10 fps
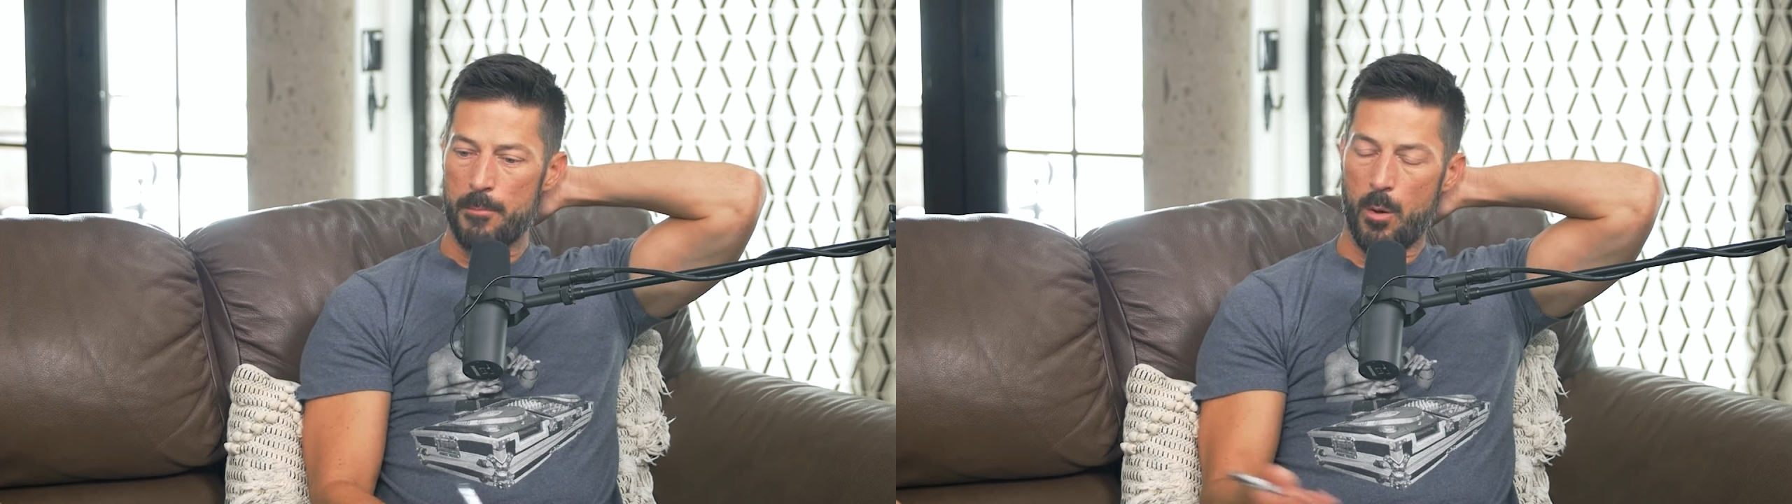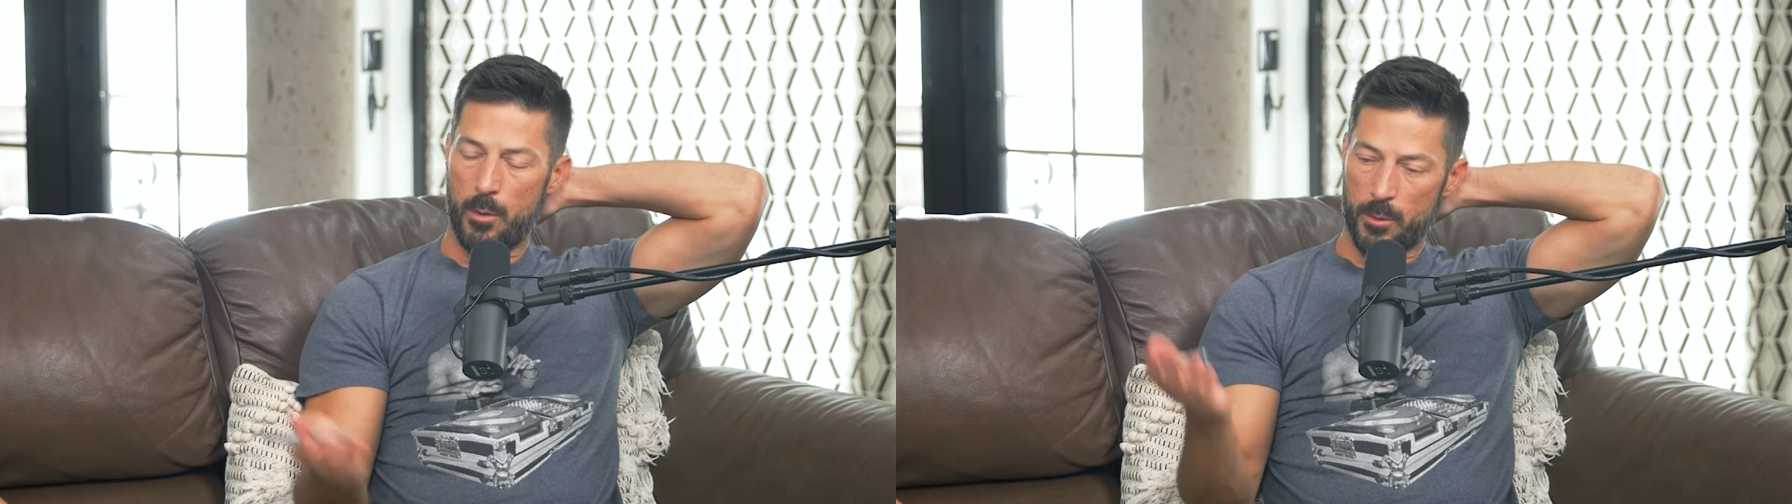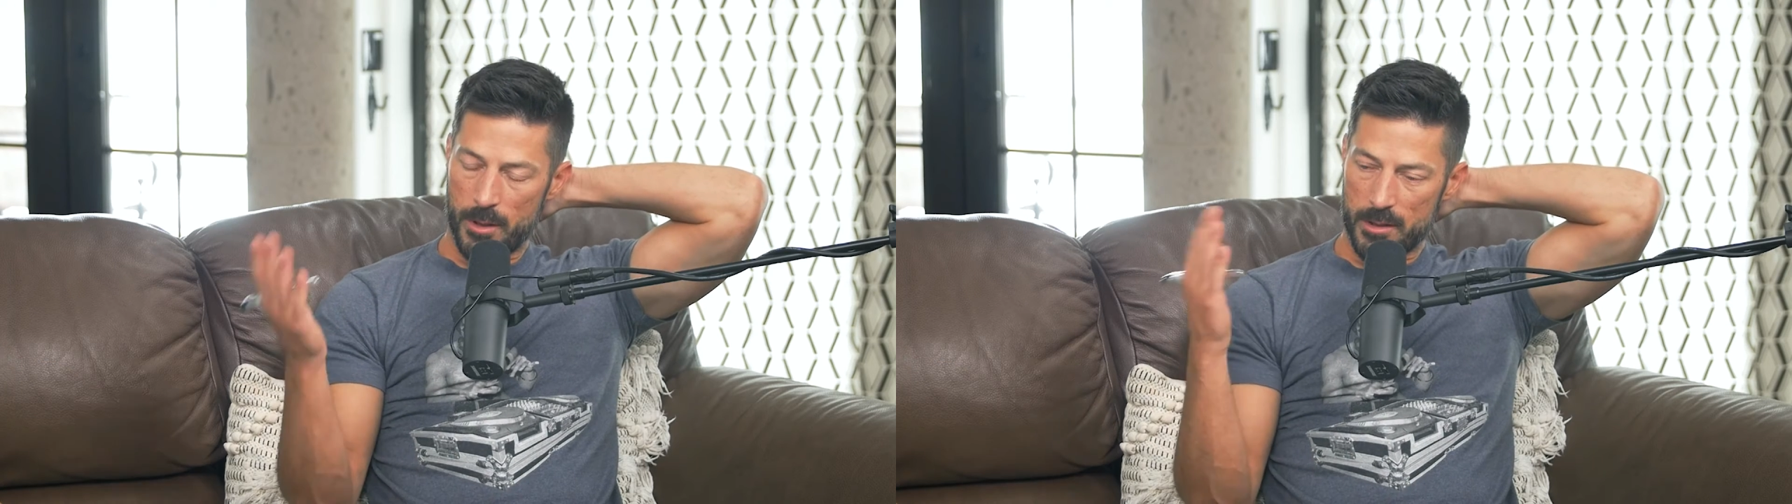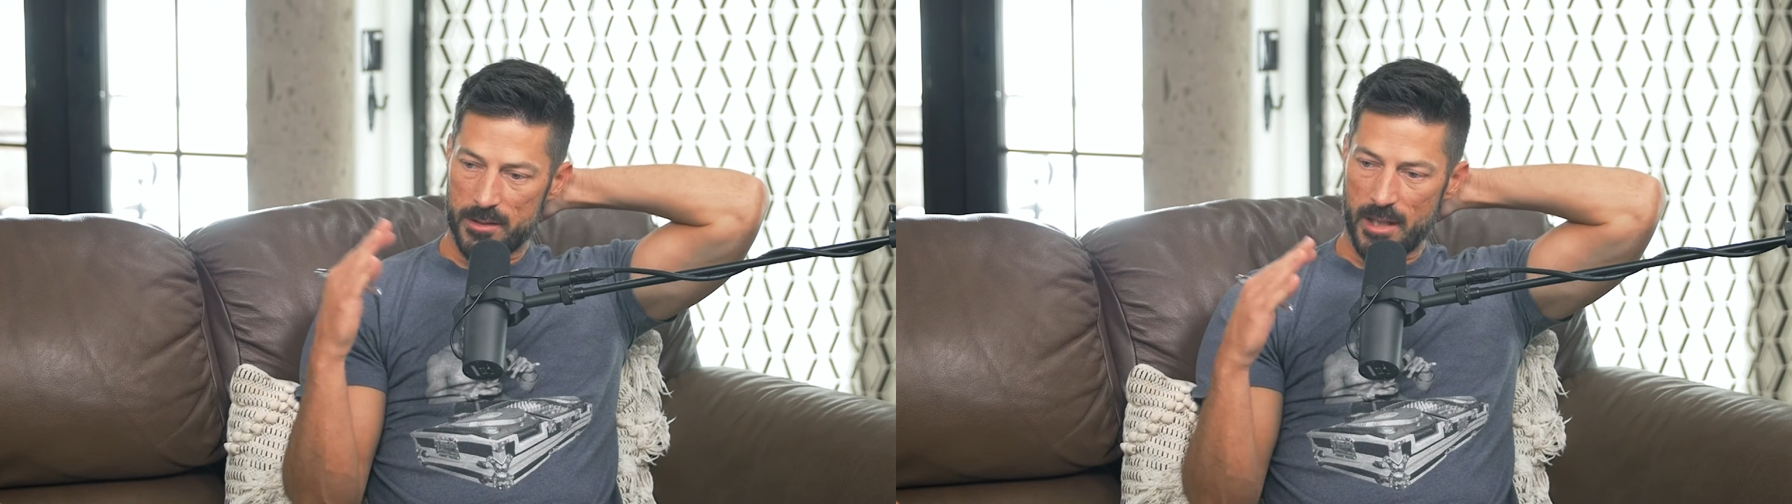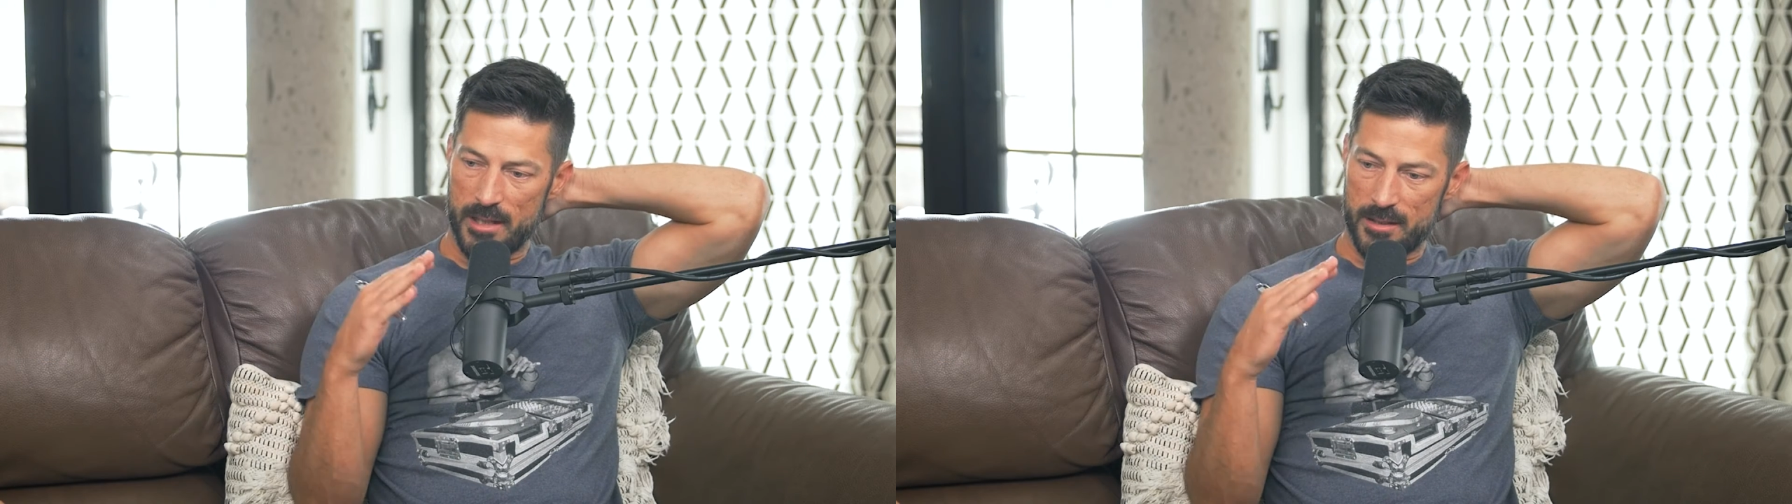But when real
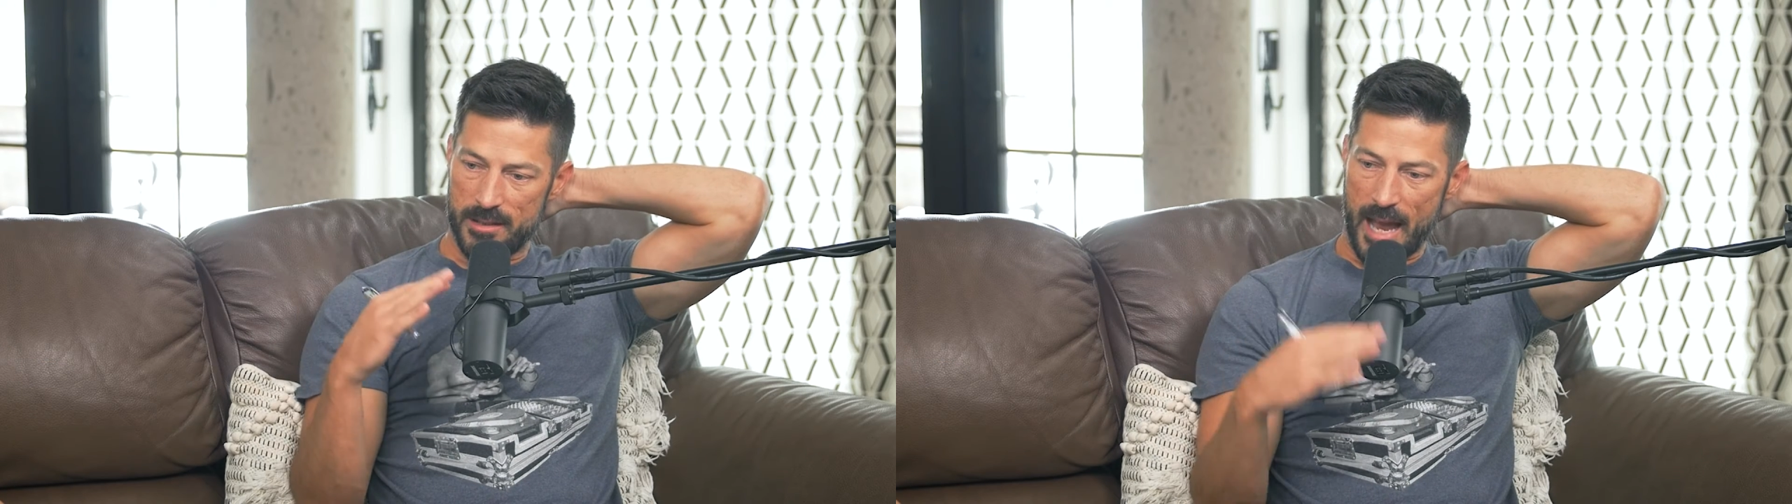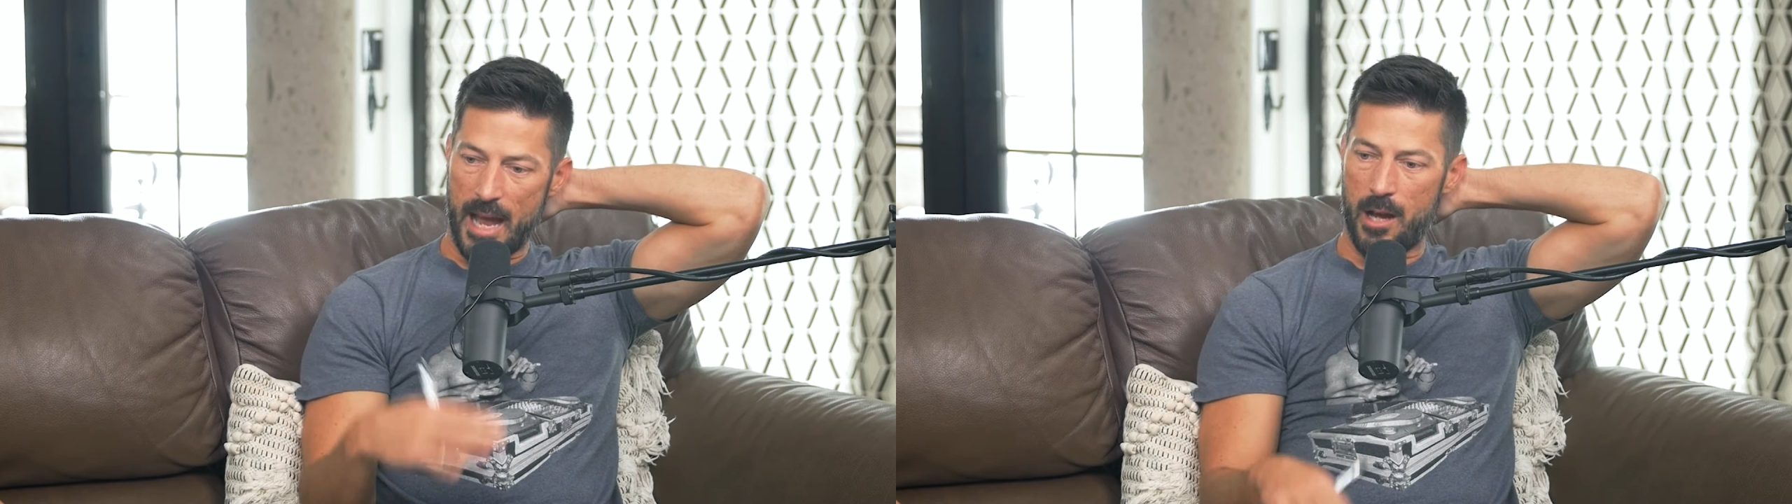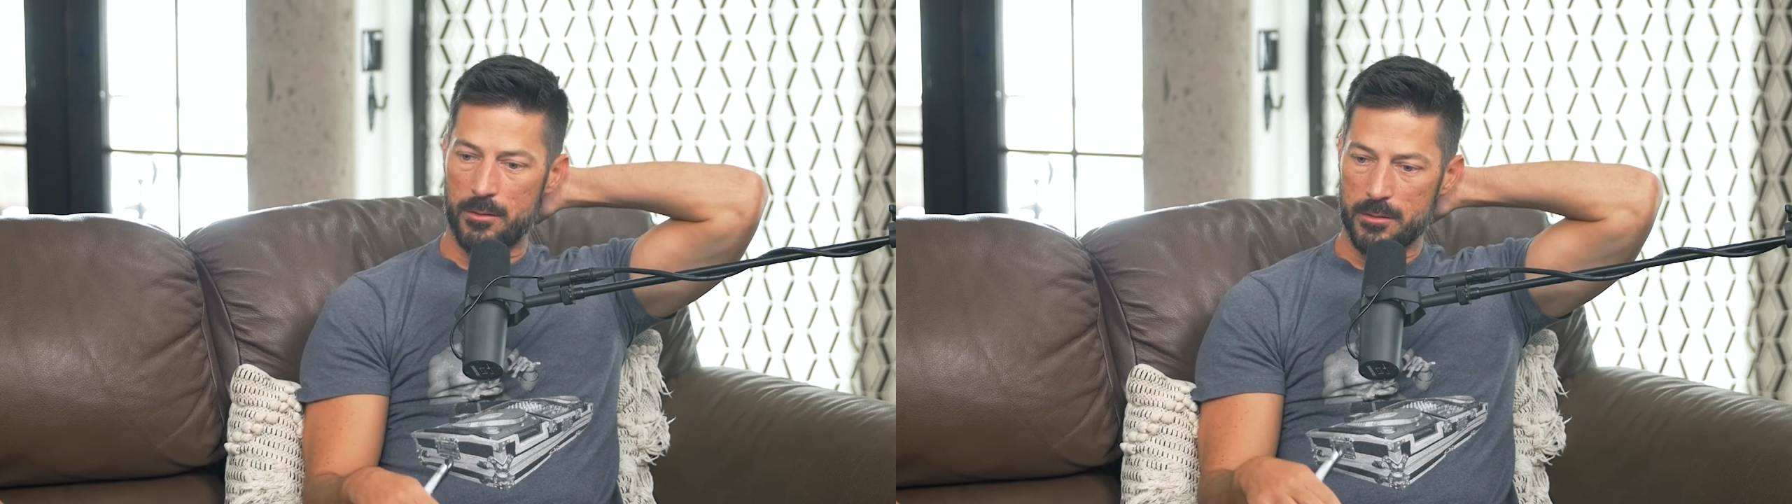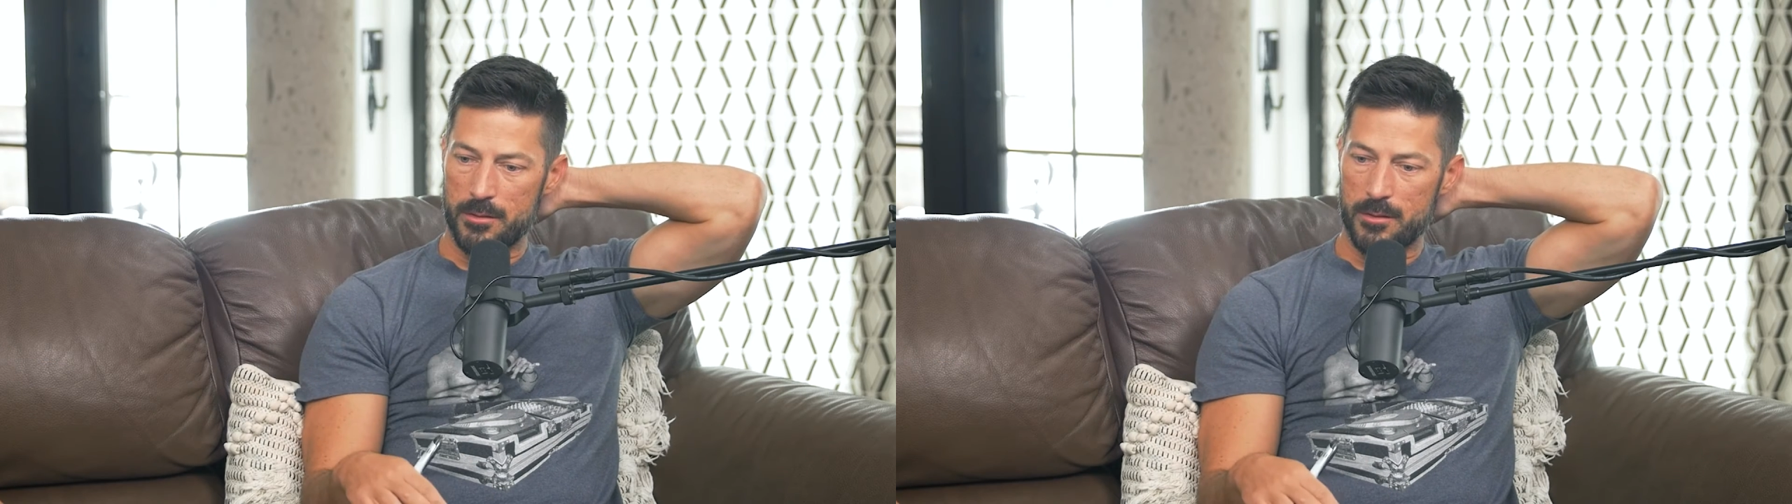estate's down,